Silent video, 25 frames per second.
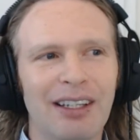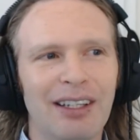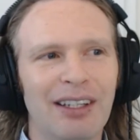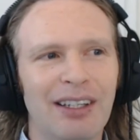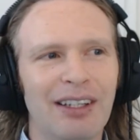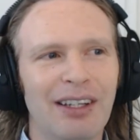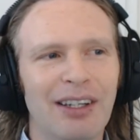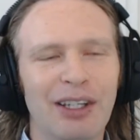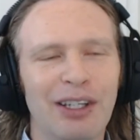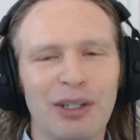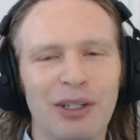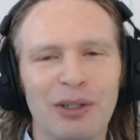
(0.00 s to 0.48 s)

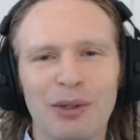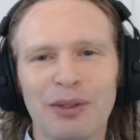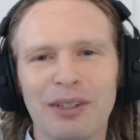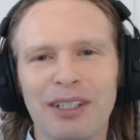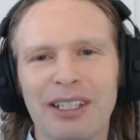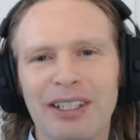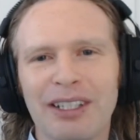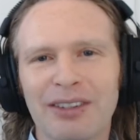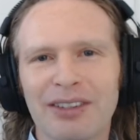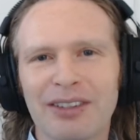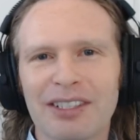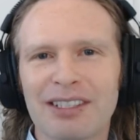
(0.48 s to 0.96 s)
the goal
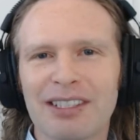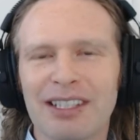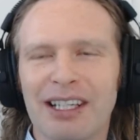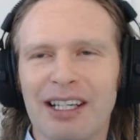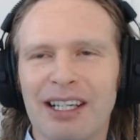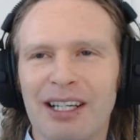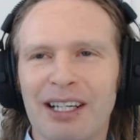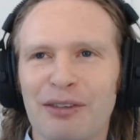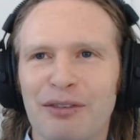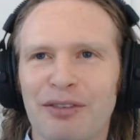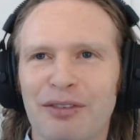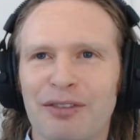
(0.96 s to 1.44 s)
here is to
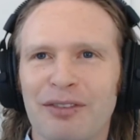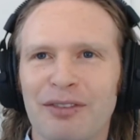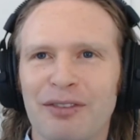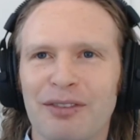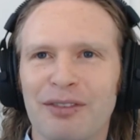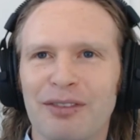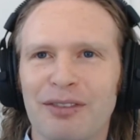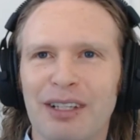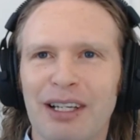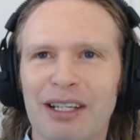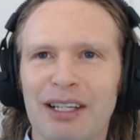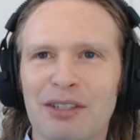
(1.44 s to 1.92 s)
have
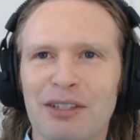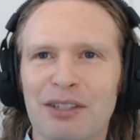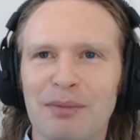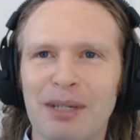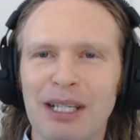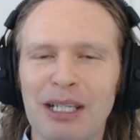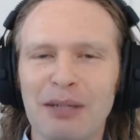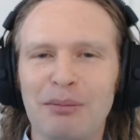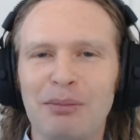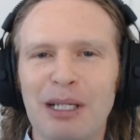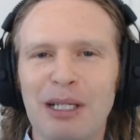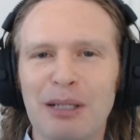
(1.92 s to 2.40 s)
as
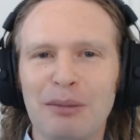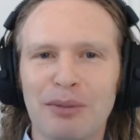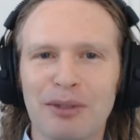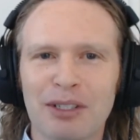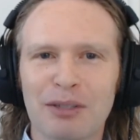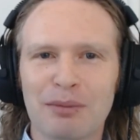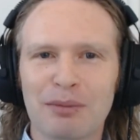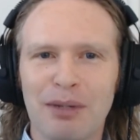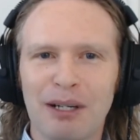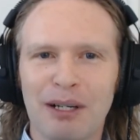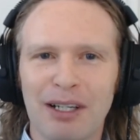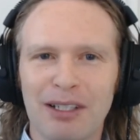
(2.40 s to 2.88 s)
many people
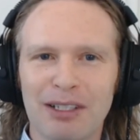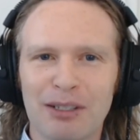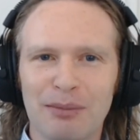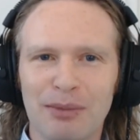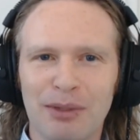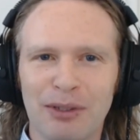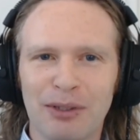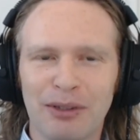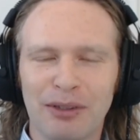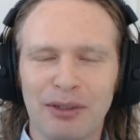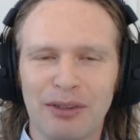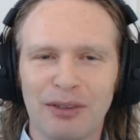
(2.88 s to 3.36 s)
as
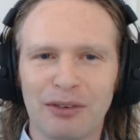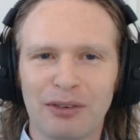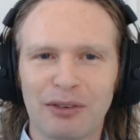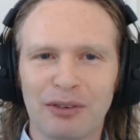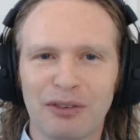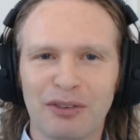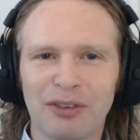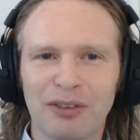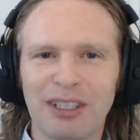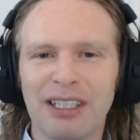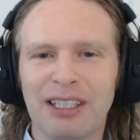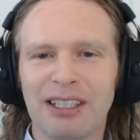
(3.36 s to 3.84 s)
possible
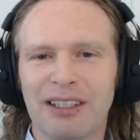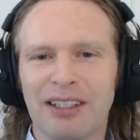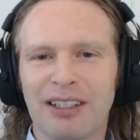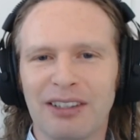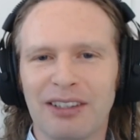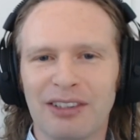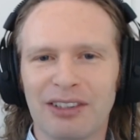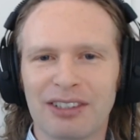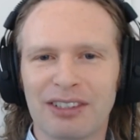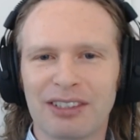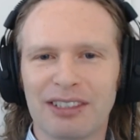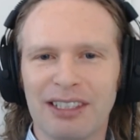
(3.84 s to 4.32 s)
read and
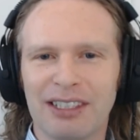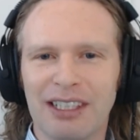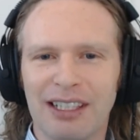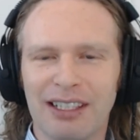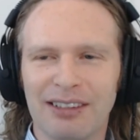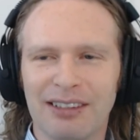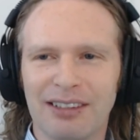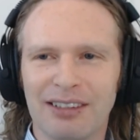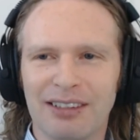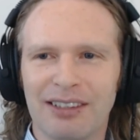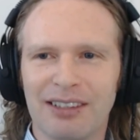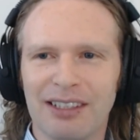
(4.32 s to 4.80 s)

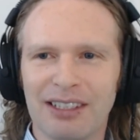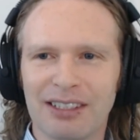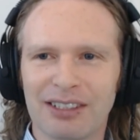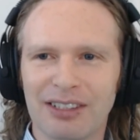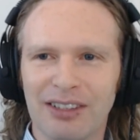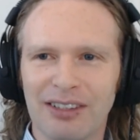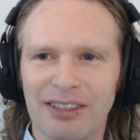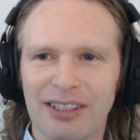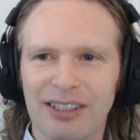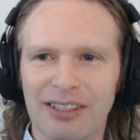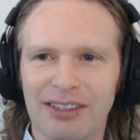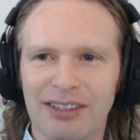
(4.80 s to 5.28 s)
understand this
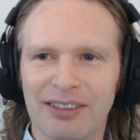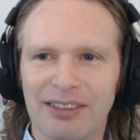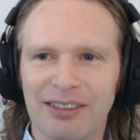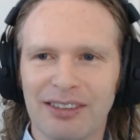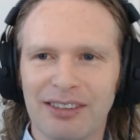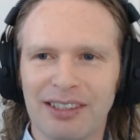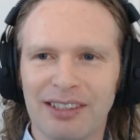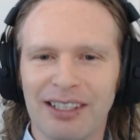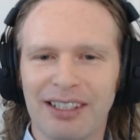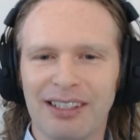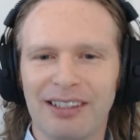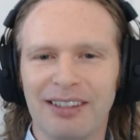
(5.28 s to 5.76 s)

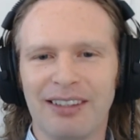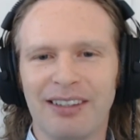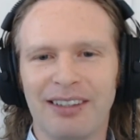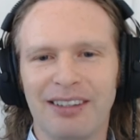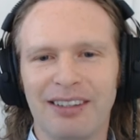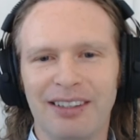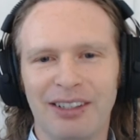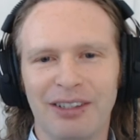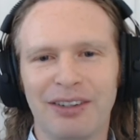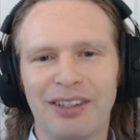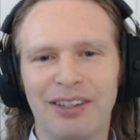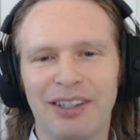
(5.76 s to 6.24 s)
article. And
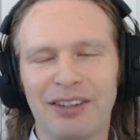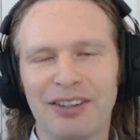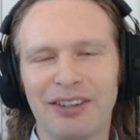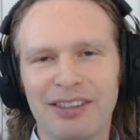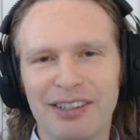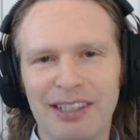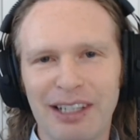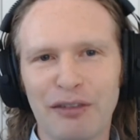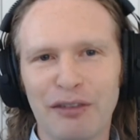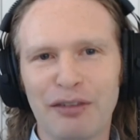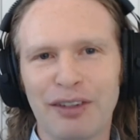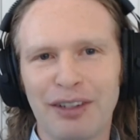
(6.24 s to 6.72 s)
there are
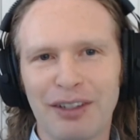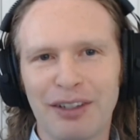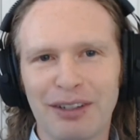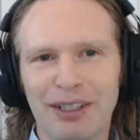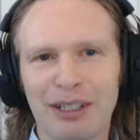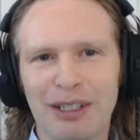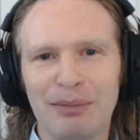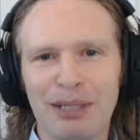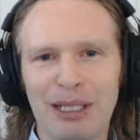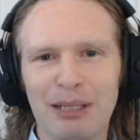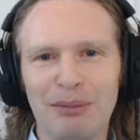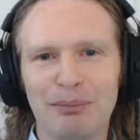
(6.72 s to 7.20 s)

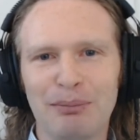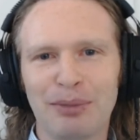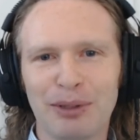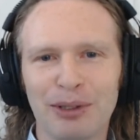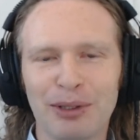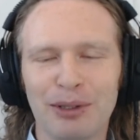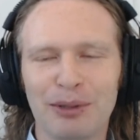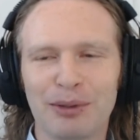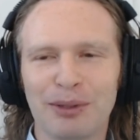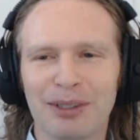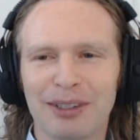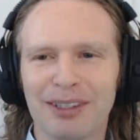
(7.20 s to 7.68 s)
definitely people
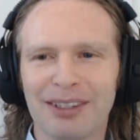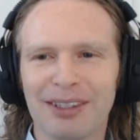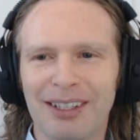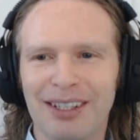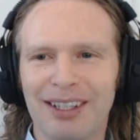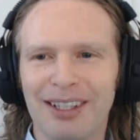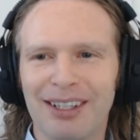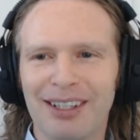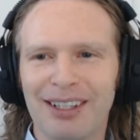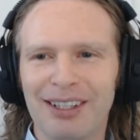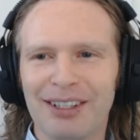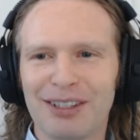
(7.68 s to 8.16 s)
who are
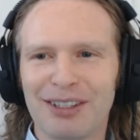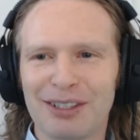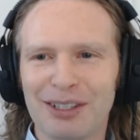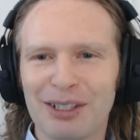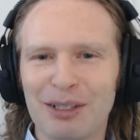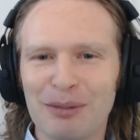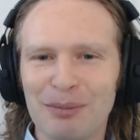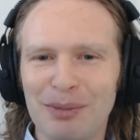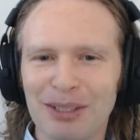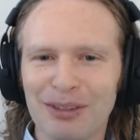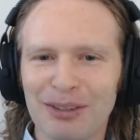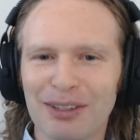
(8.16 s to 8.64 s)
going
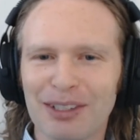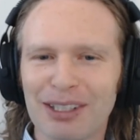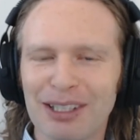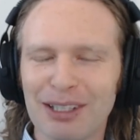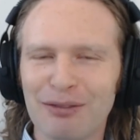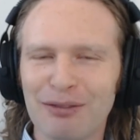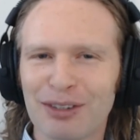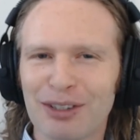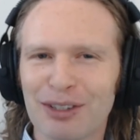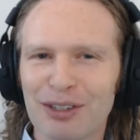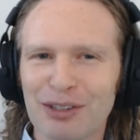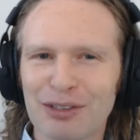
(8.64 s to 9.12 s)
to be looking
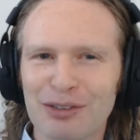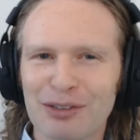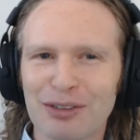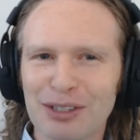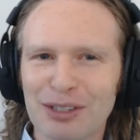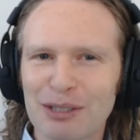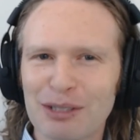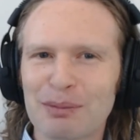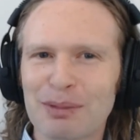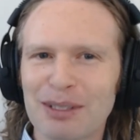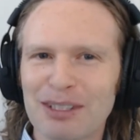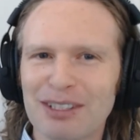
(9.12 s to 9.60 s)
for those
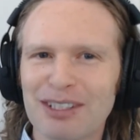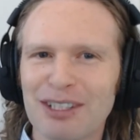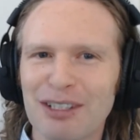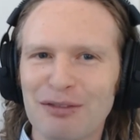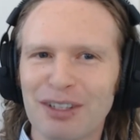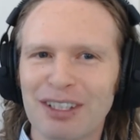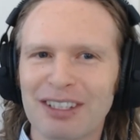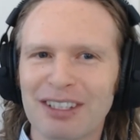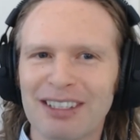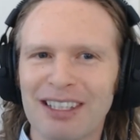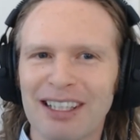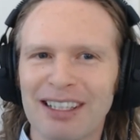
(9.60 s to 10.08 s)
really
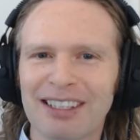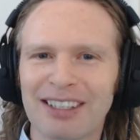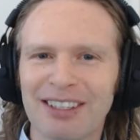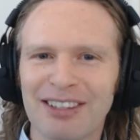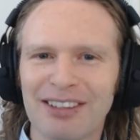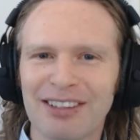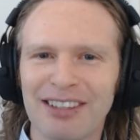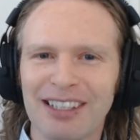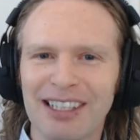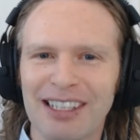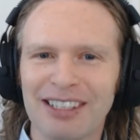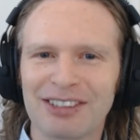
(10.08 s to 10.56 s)
specific
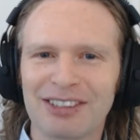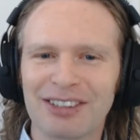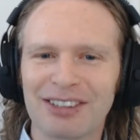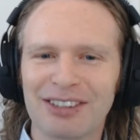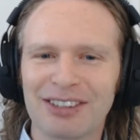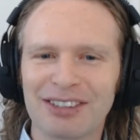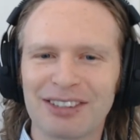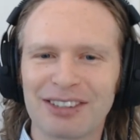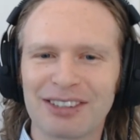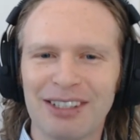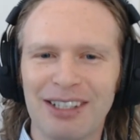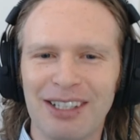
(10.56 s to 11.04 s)
technical
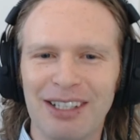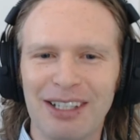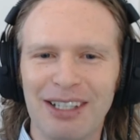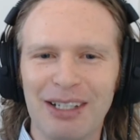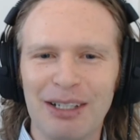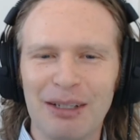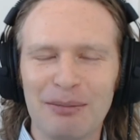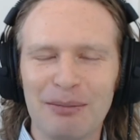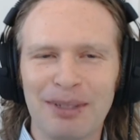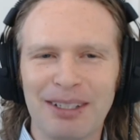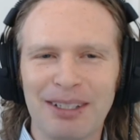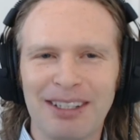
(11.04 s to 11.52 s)
answers,
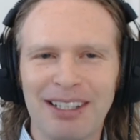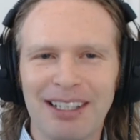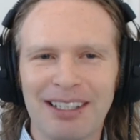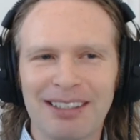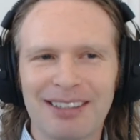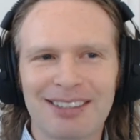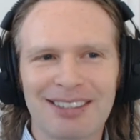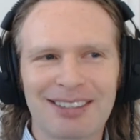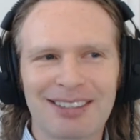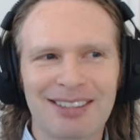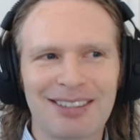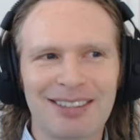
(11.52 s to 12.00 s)
but
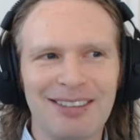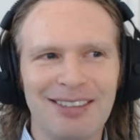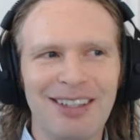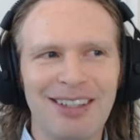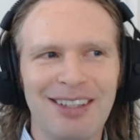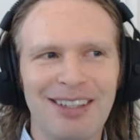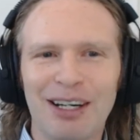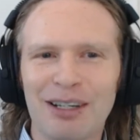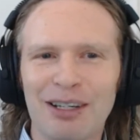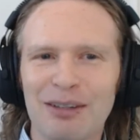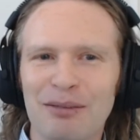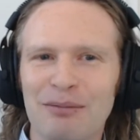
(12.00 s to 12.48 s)
that's
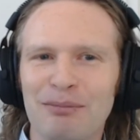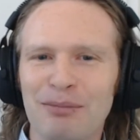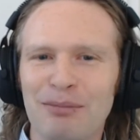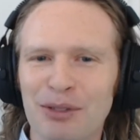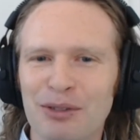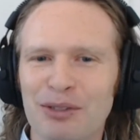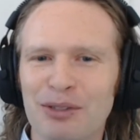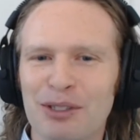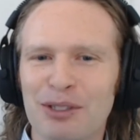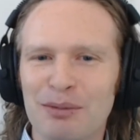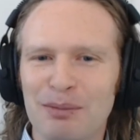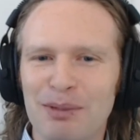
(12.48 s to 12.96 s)
not
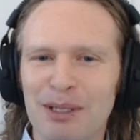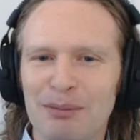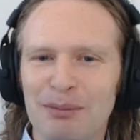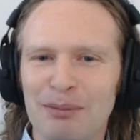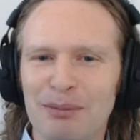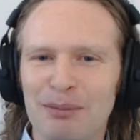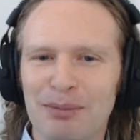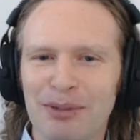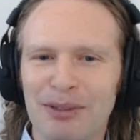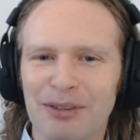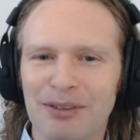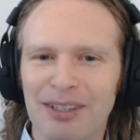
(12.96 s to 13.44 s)
most
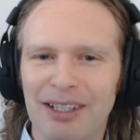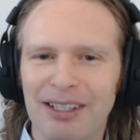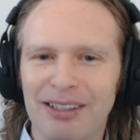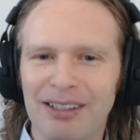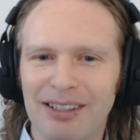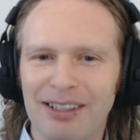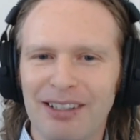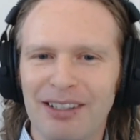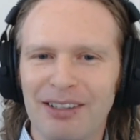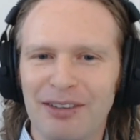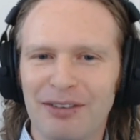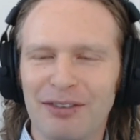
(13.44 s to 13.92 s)
people, right?
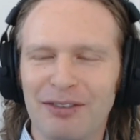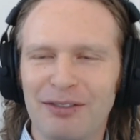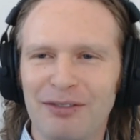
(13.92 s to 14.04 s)
And if